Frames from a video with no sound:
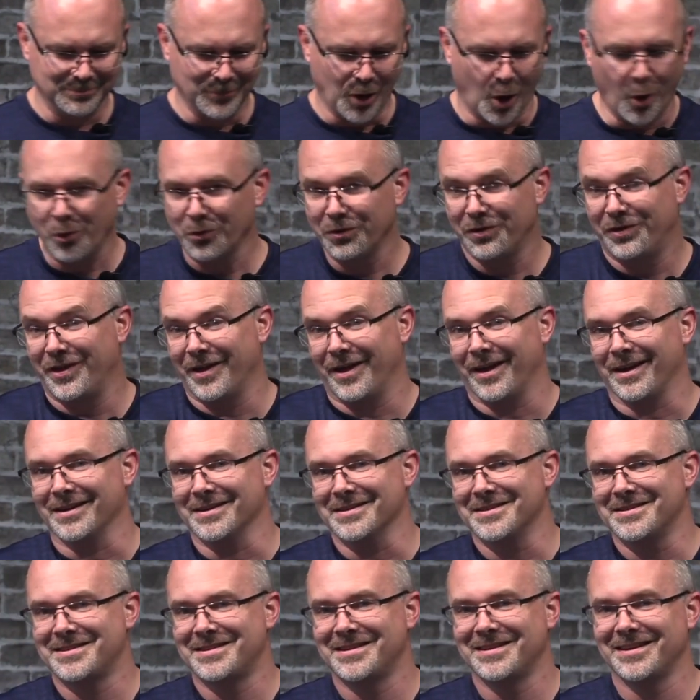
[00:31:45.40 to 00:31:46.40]
old
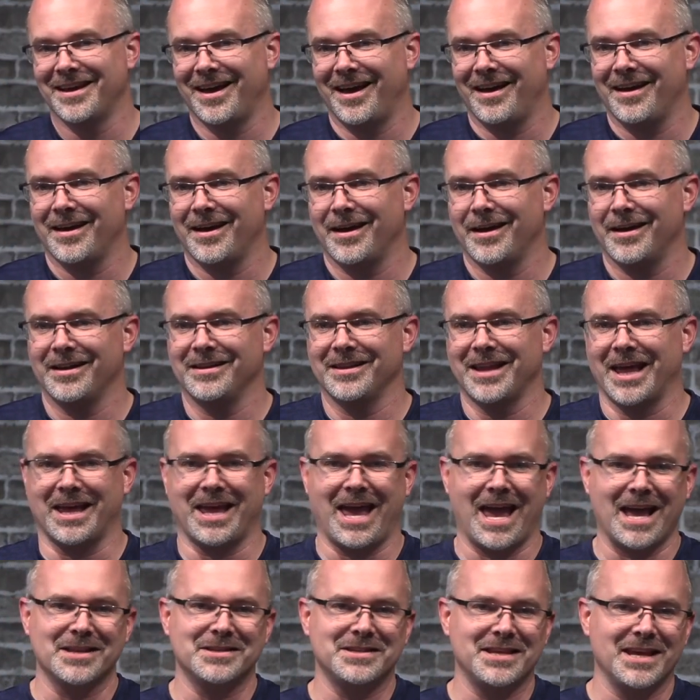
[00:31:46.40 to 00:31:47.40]
things, like
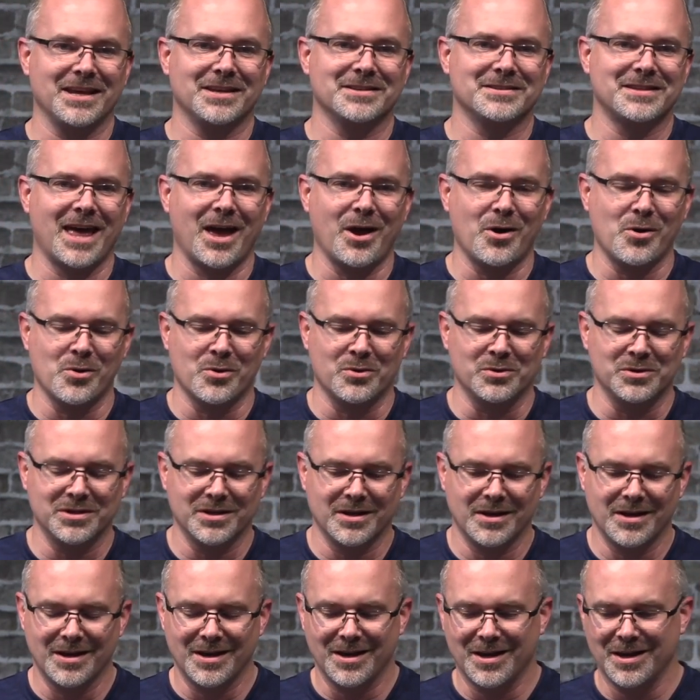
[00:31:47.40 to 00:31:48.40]
antiques they owned,
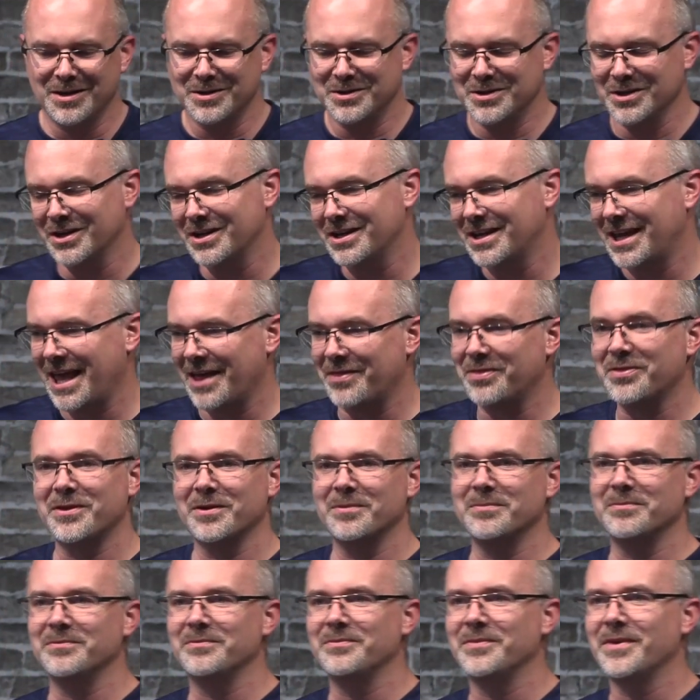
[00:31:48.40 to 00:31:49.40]
to get
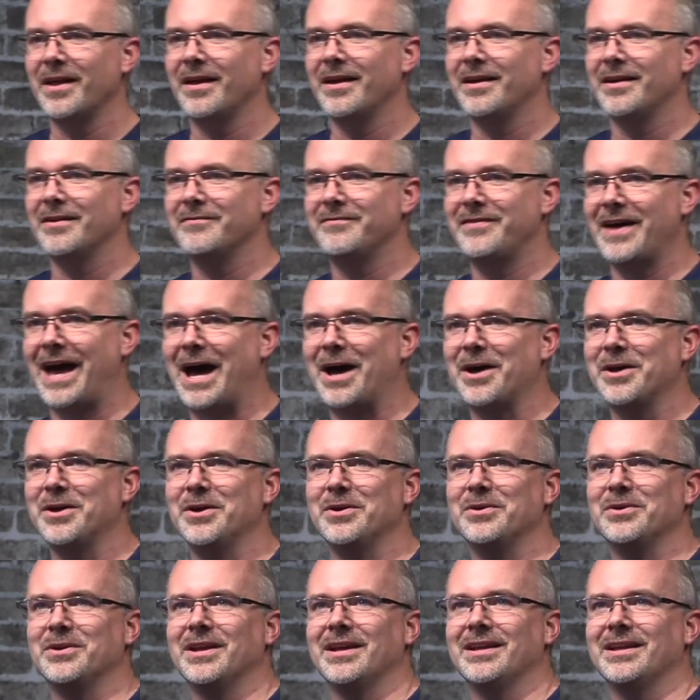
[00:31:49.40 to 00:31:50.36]
them valued.